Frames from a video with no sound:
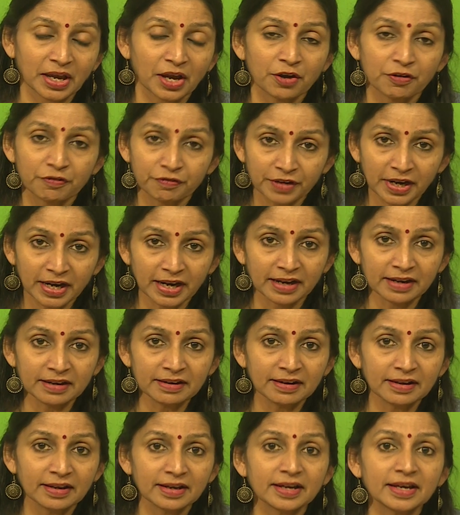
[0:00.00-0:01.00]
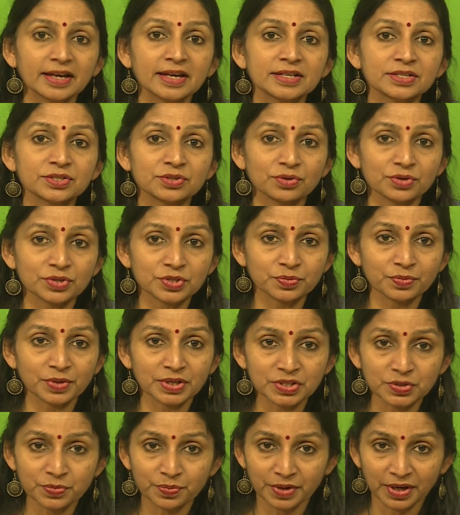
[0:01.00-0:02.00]
Fred is
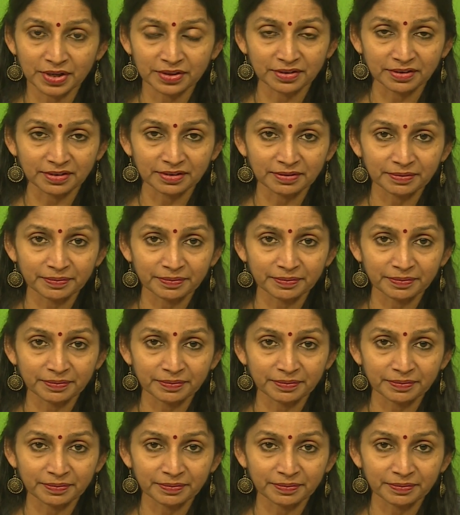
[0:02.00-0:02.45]
Rosamond's brother.